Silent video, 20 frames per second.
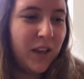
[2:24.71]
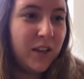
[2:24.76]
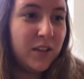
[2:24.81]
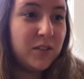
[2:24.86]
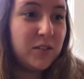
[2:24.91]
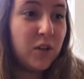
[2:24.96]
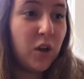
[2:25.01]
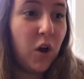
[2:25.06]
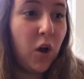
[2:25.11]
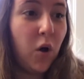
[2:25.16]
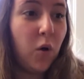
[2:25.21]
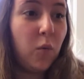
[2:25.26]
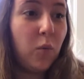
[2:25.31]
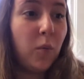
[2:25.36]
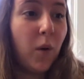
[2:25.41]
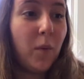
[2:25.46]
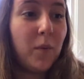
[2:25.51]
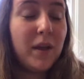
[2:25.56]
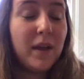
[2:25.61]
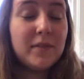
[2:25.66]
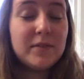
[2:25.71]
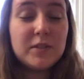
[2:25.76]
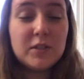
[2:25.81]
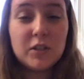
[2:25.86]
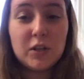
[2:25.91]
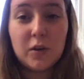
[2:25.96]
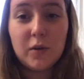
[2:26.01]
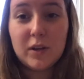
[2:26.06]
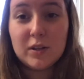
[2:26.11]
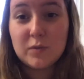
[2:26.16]
So what we have to
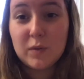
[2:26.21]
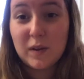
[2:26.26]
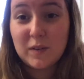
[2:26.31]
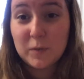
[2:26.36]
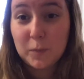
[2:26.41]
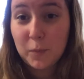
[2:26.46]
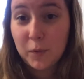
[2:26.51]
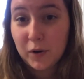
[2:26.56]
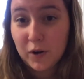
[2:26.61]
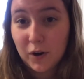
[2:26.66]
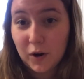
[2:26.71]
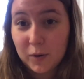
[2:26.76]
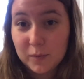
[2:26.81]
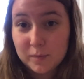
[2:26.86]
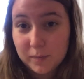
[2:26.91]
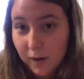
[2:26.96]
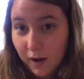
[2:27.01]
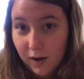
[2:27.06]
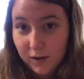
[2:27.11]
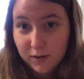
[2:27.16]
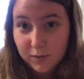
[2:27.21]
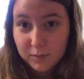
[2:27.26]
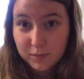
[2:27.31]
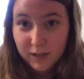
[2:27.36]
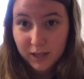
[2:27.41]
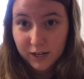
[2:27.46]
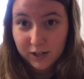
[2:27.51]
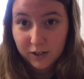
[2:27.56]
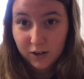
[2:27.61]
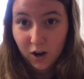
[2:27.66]
do is we have to put our bottom
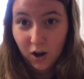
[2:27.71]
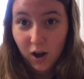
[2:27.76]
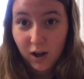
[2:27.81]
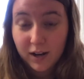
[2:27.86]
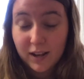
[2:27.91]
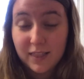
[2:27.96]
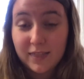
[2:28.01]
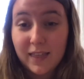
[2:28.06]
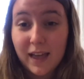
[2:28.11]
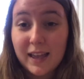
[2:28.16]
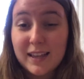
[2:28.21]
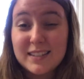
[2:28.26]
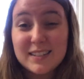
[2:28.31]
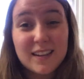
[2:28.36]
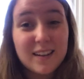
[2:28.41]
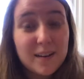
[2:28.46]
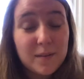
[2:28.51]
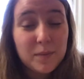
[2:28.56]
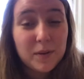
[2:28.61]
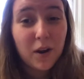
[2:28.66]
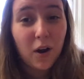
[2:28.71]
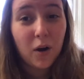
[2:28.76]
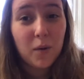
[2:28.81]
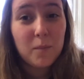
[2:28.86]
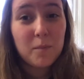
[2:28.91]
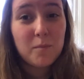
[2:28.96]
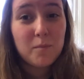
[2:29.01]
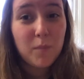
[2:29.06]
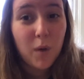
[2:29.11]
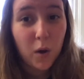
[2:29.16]
layer on and that is going to be our
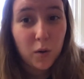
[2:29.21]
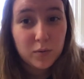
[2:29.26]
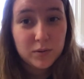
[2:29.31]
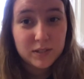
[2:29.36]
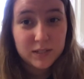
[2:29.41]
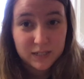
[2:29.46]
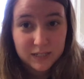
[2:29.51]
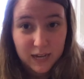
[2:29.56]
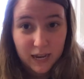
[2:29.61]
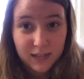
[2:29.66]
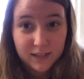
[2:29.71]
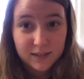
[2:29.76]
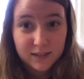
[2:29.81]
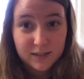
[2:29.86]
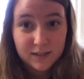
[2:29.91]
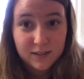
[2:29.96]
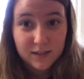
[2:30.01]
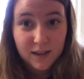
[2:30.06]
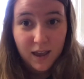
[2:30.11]
most dense.